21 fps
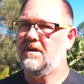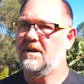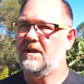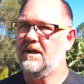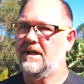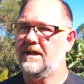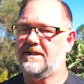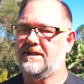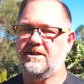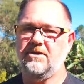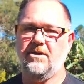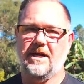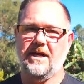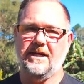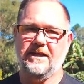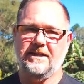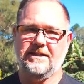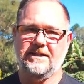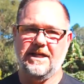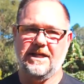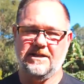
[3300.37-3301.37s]
it's not only
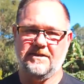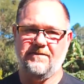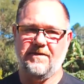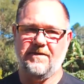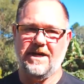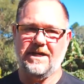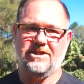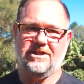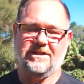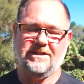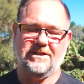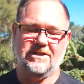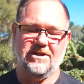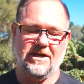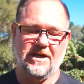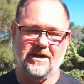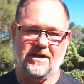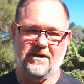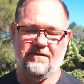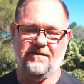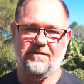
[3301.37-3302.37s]
satisfaction, it's not
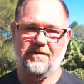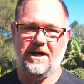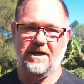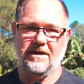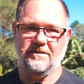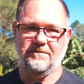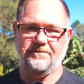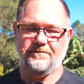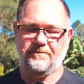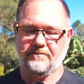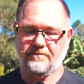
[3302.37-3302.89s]
only fun,